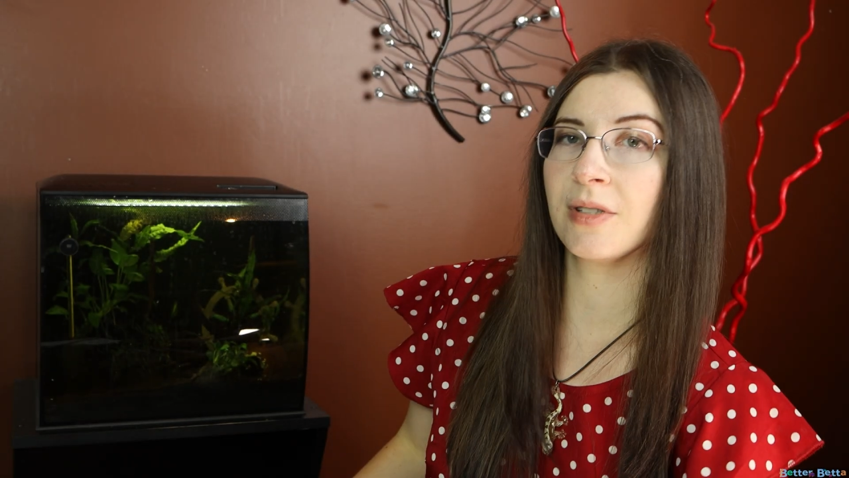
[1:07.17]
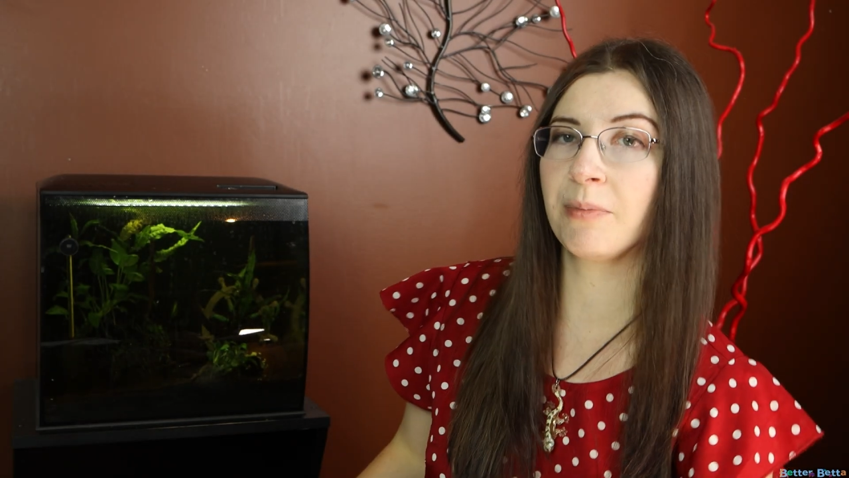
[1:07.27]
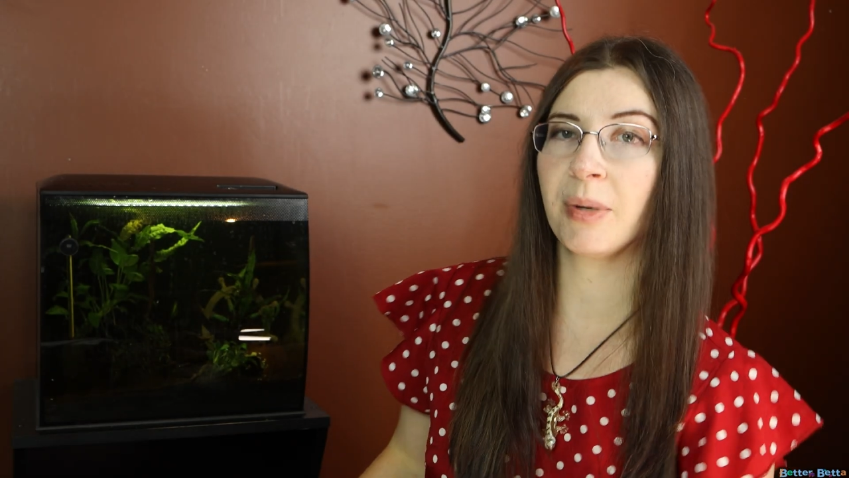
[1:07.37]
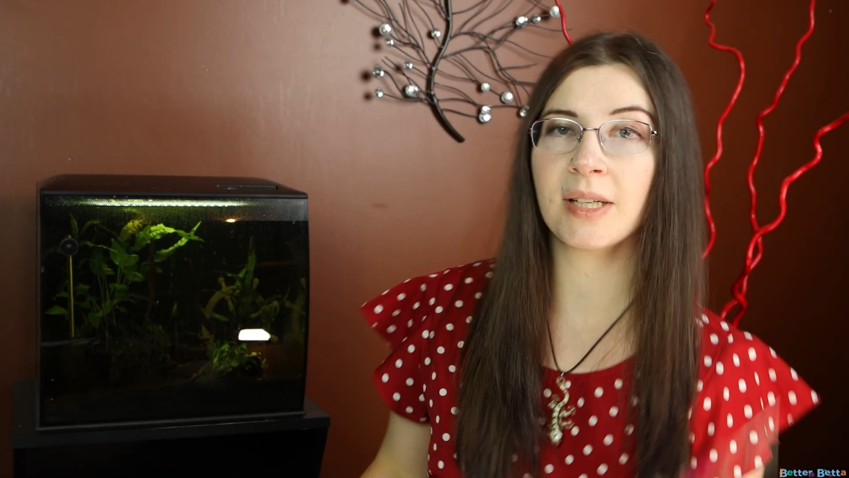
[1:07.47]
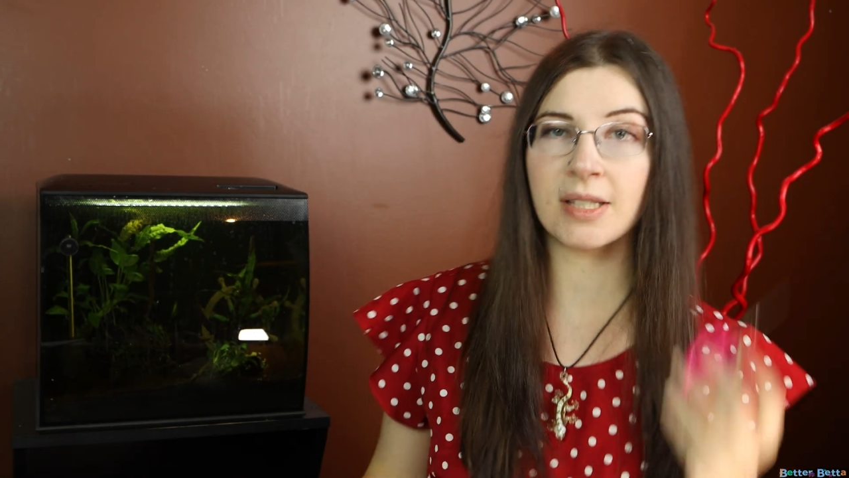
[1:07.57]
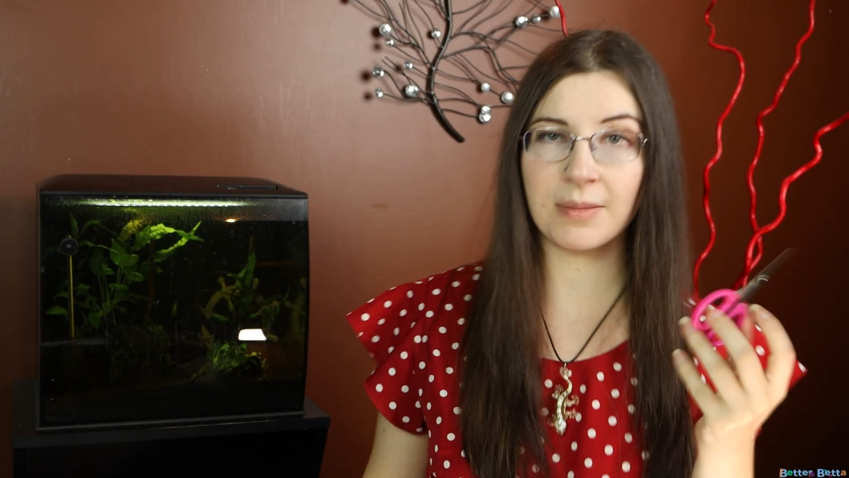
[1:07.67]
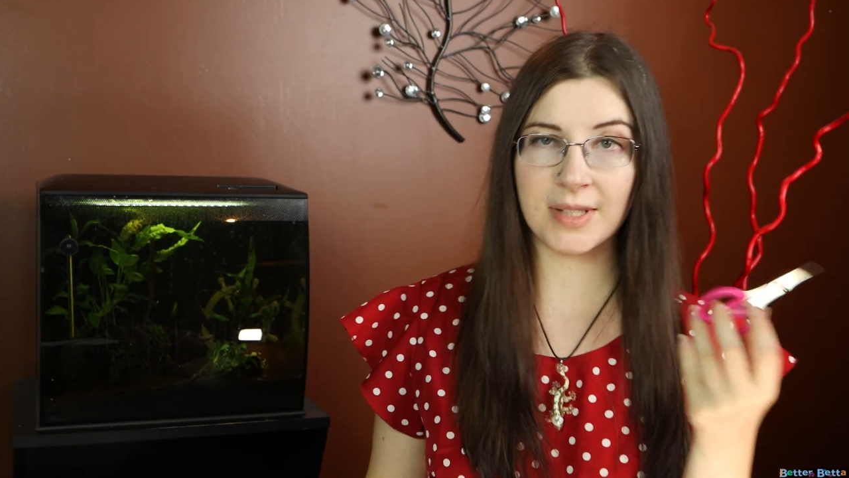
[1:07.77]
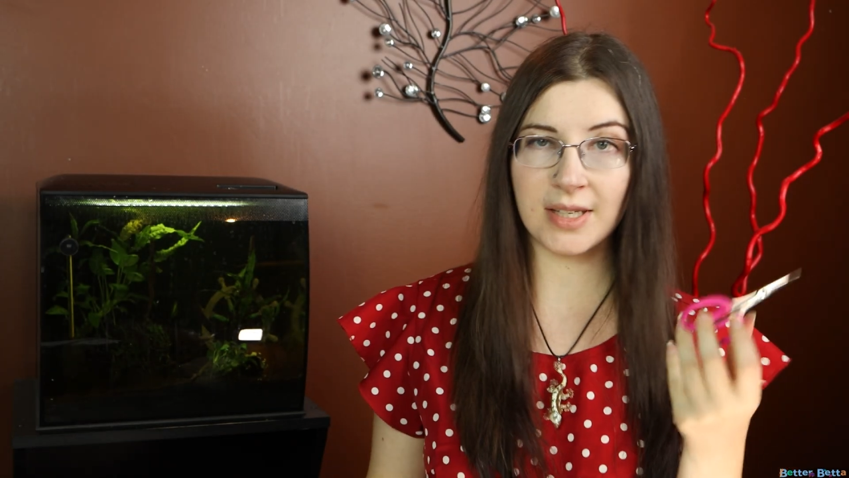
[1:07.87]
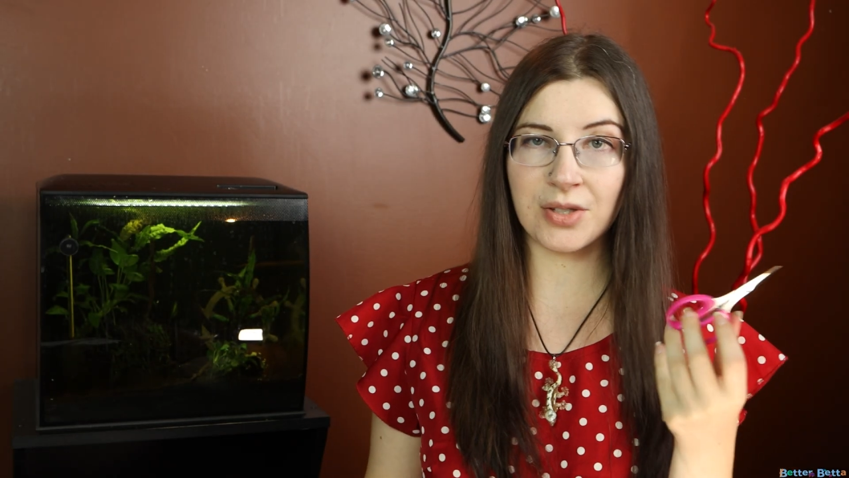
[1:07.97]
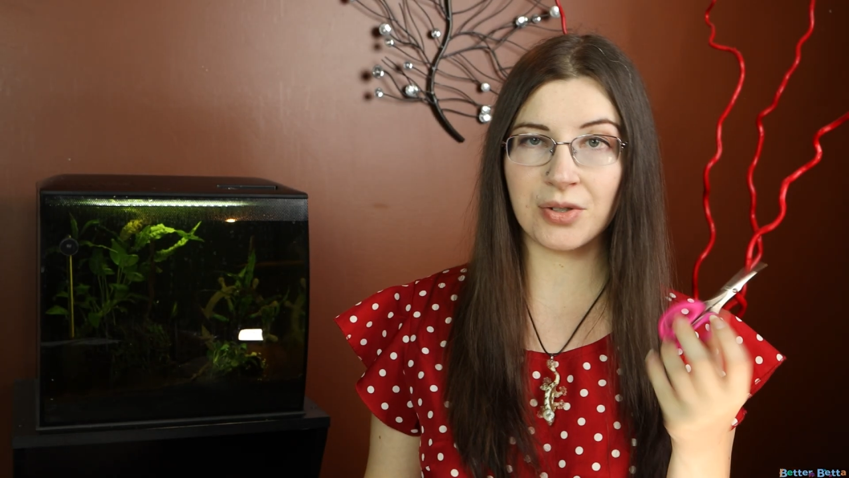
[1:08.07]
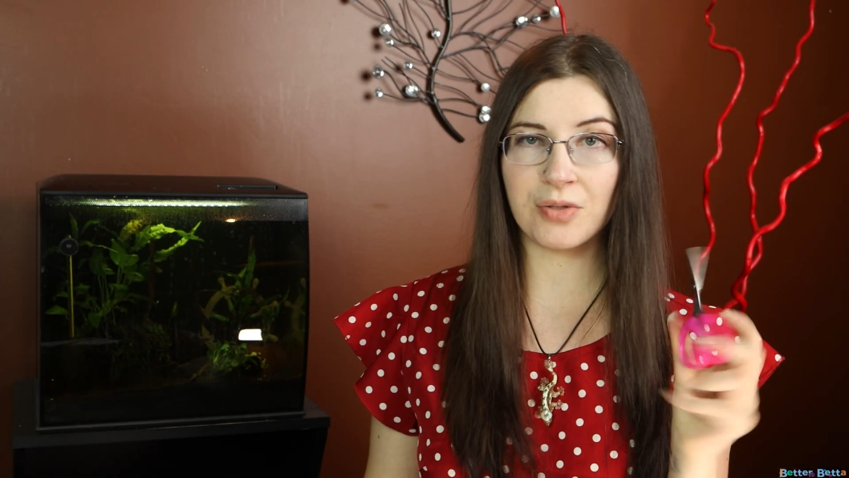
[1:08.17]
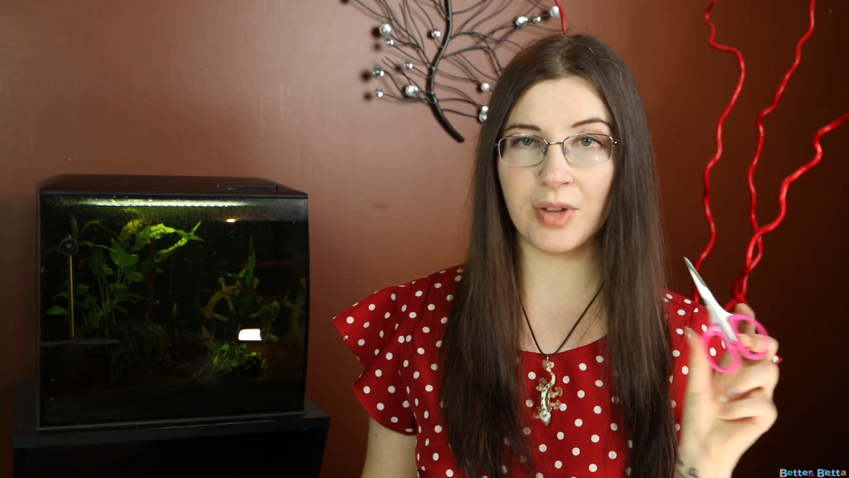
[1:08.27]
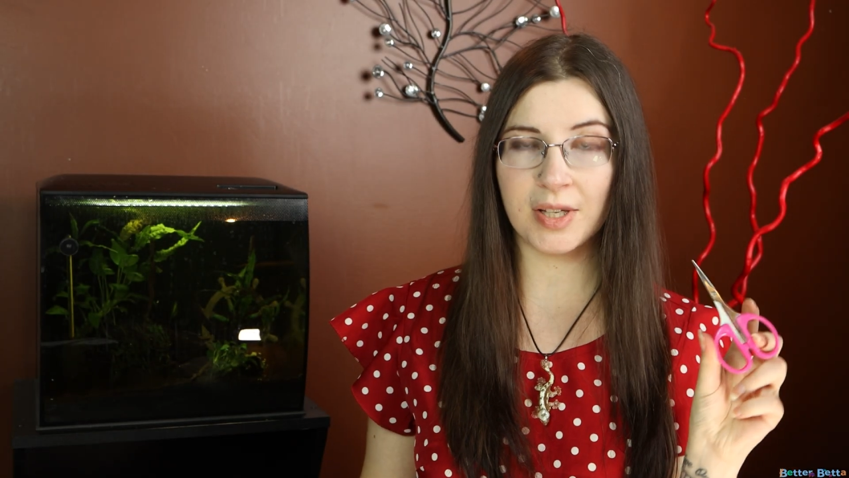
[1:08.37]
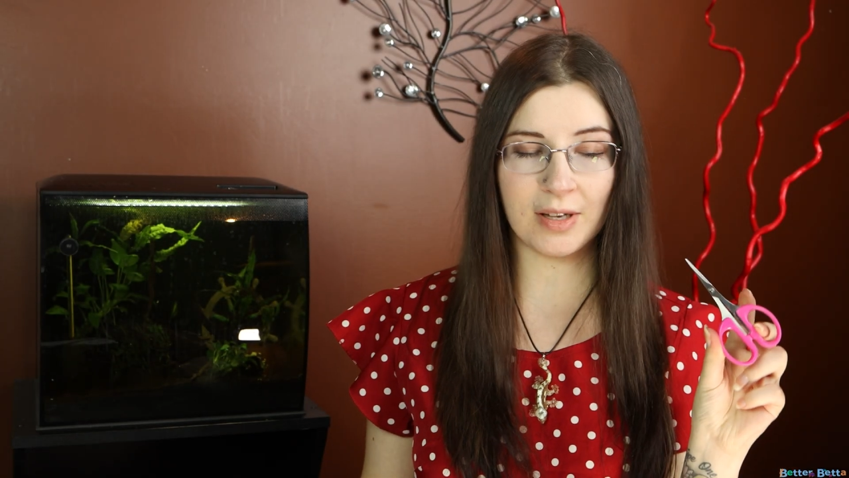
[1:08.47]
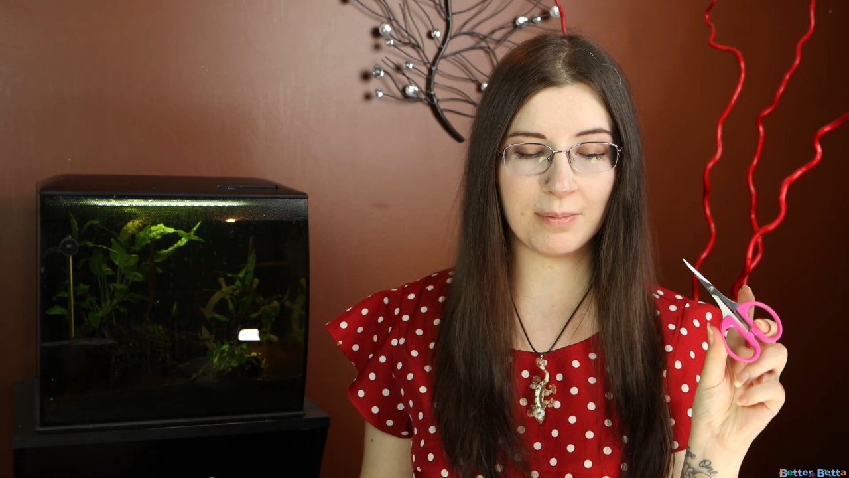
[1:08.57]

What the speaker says: to bring some scissors for this